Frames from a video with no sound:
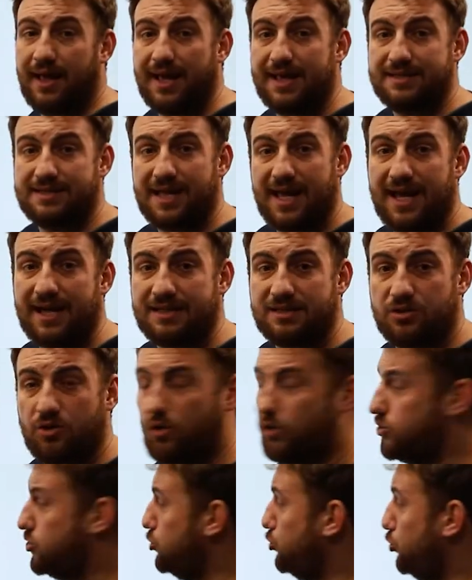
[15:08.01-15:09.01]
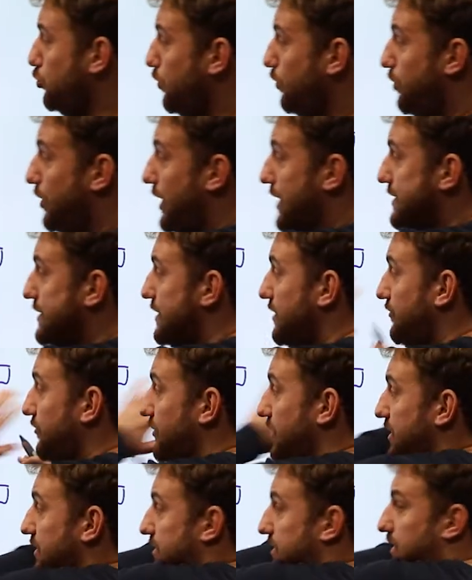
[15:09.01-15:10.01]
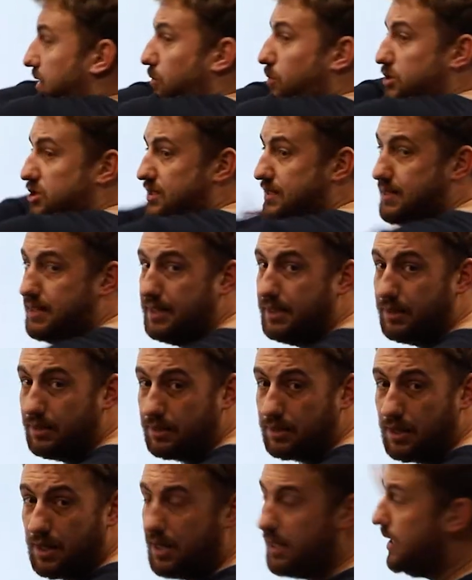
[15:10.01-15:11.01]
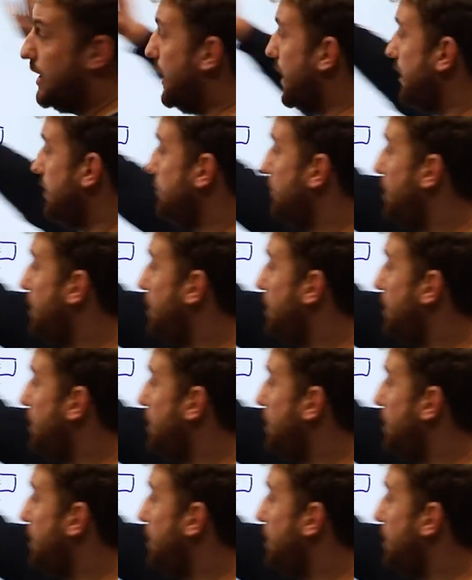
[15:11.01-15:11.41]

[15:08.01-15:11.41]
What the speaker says: as x goes to plus infinity, which is here, and